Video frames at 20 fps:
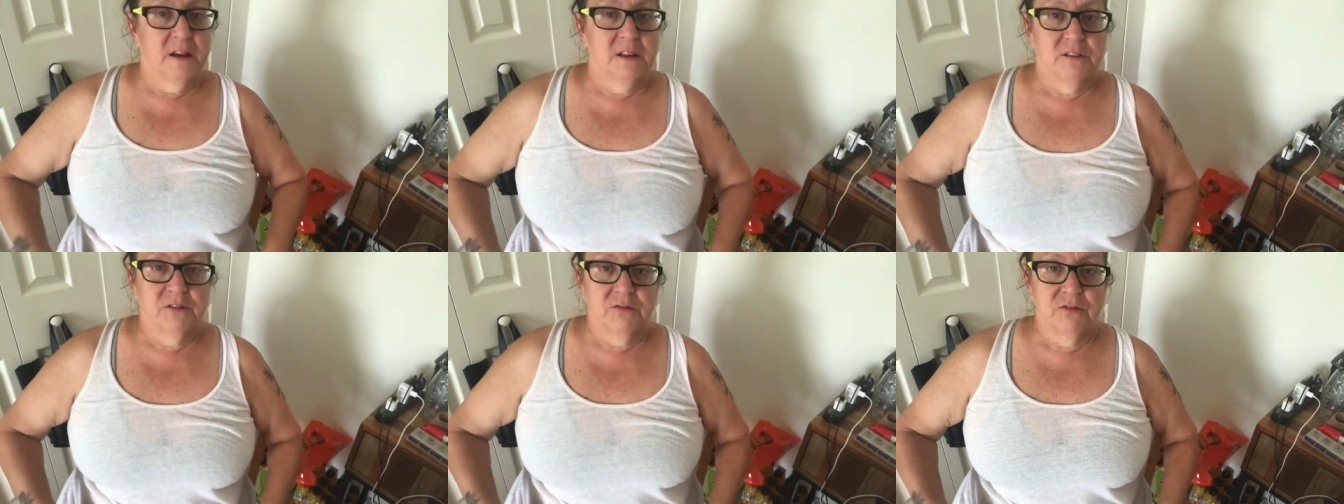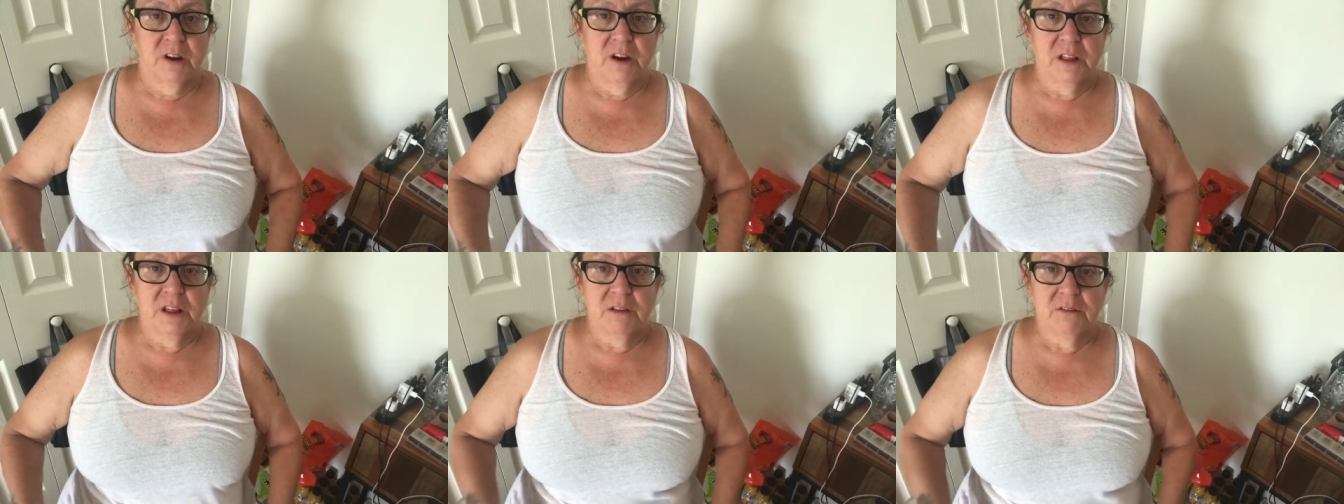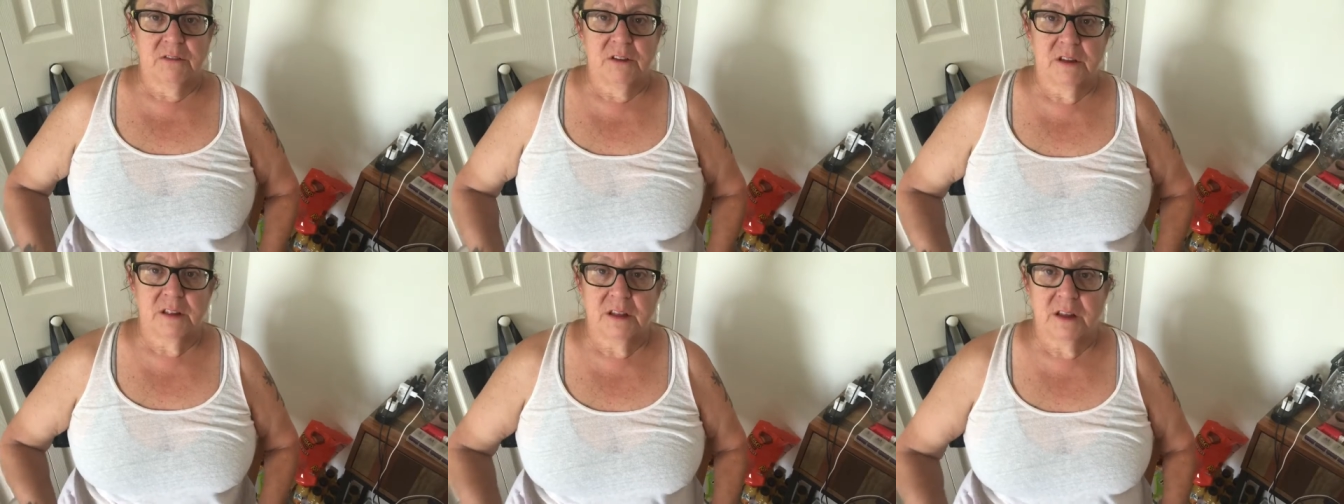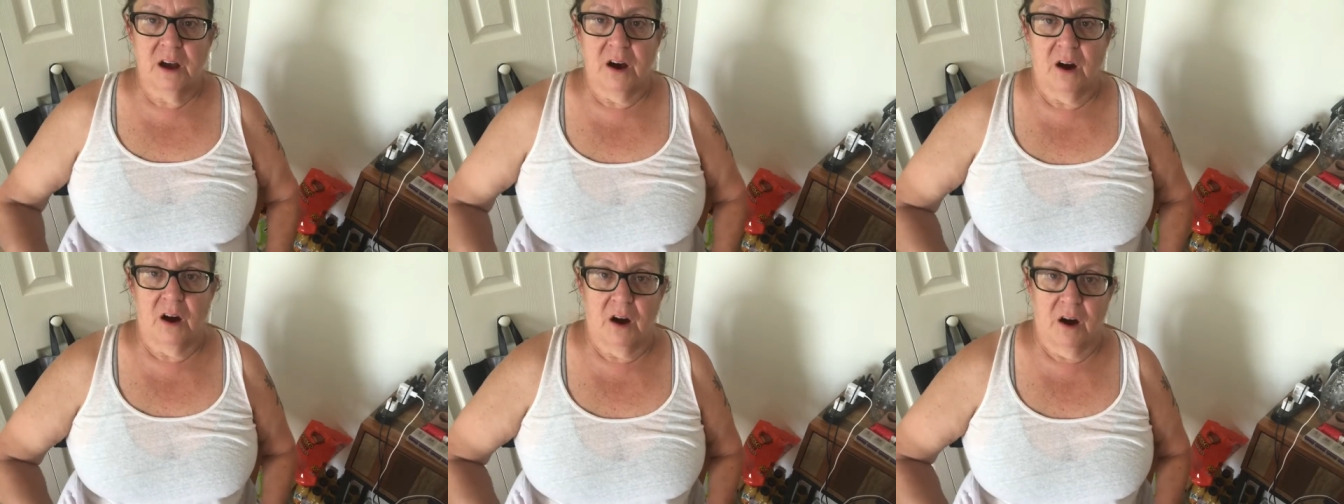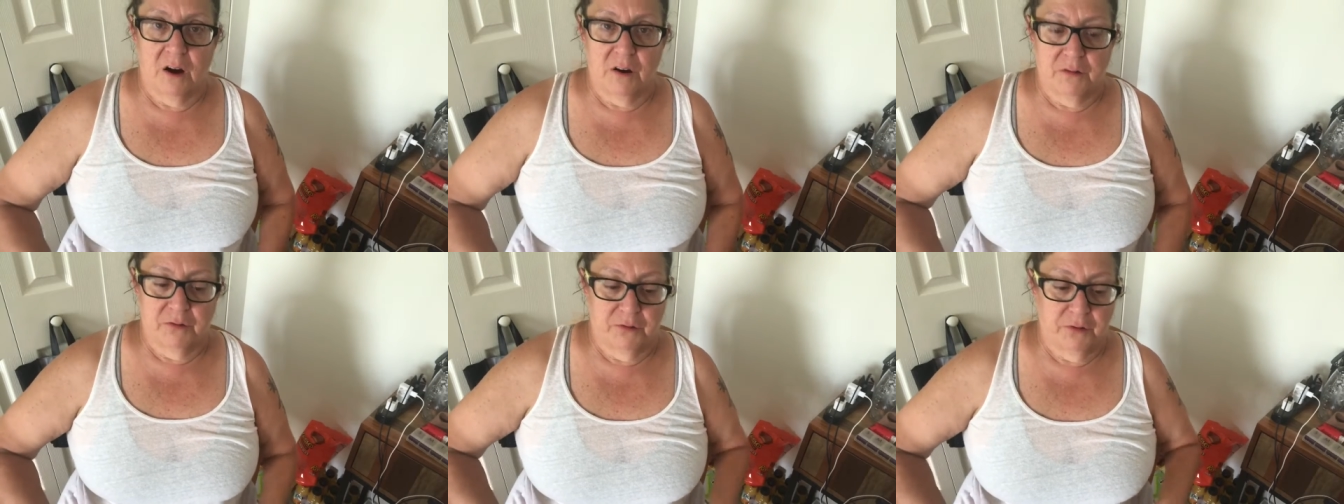It's really, really
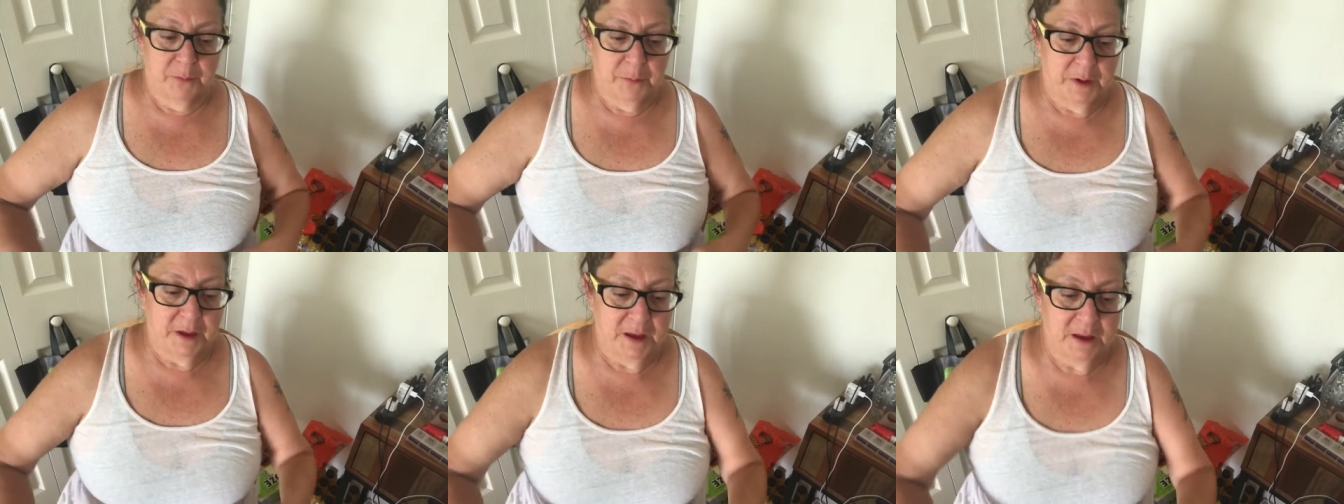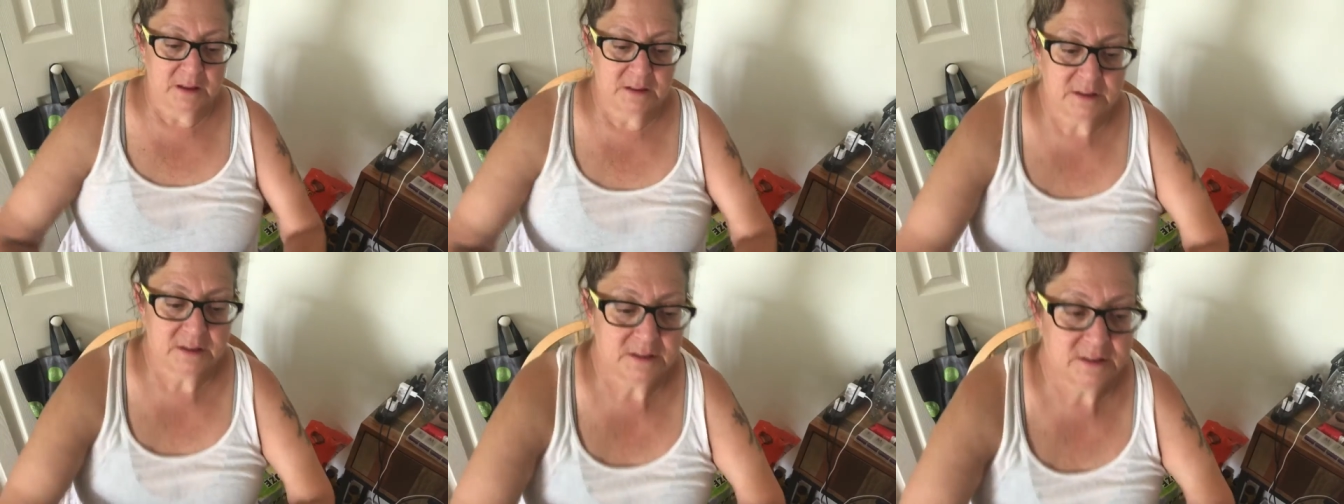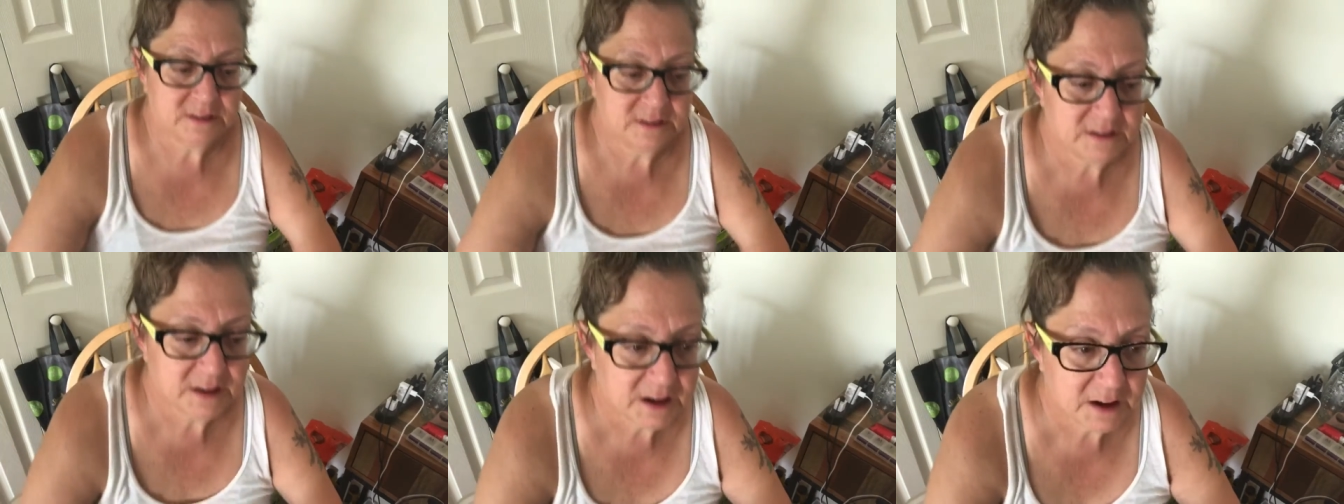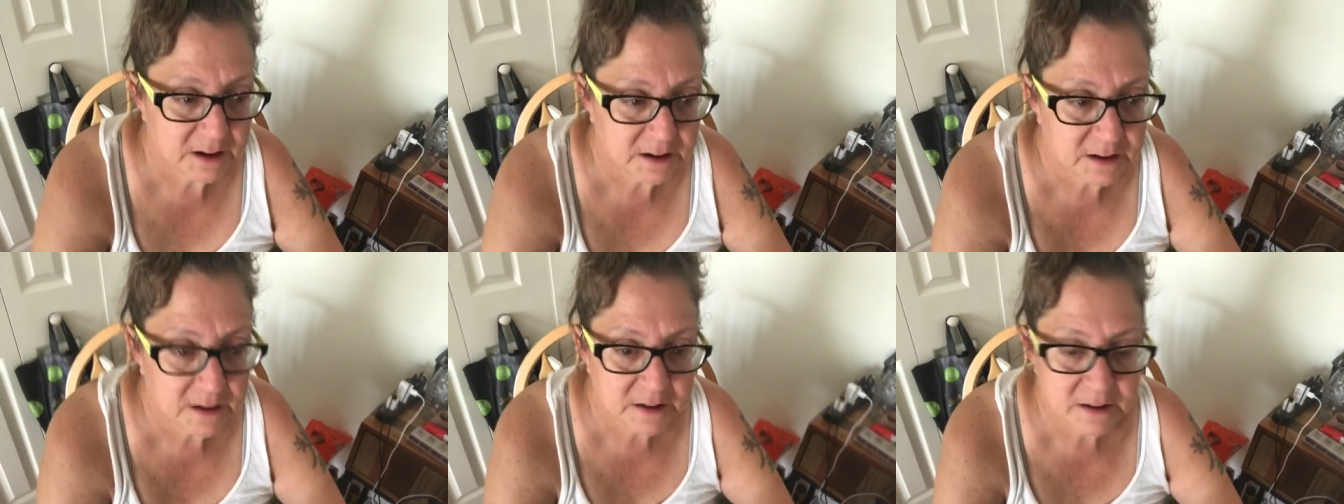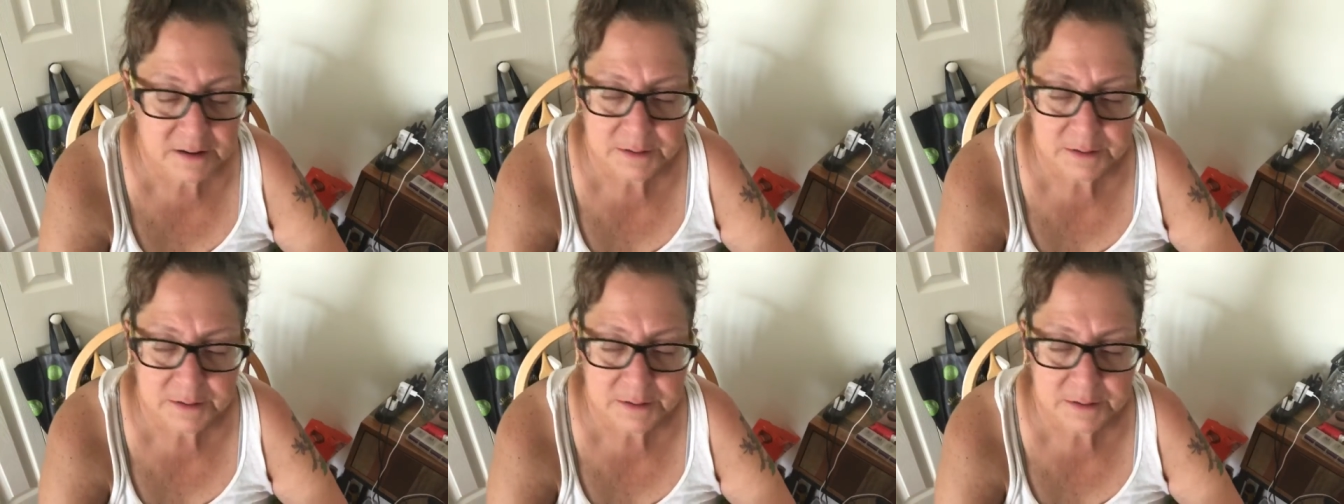hard for me to stick.